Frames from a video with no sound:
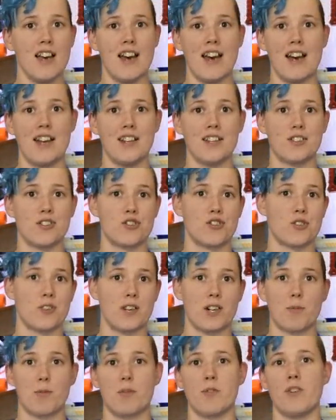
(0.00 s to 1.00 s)
and it's
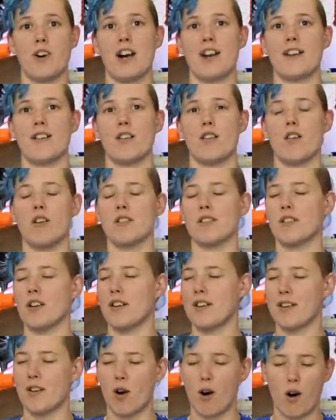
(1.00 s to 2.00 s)
sure to provide
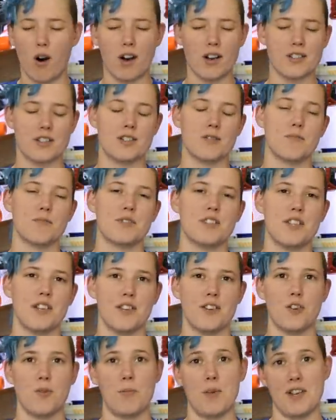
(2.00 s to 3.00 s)
an awesome
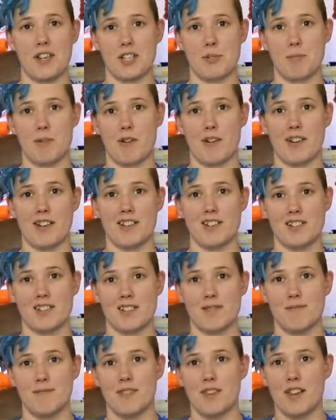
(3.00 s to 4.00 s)
CQB
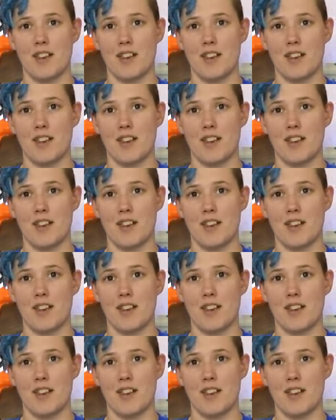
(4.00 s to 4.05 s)
experience.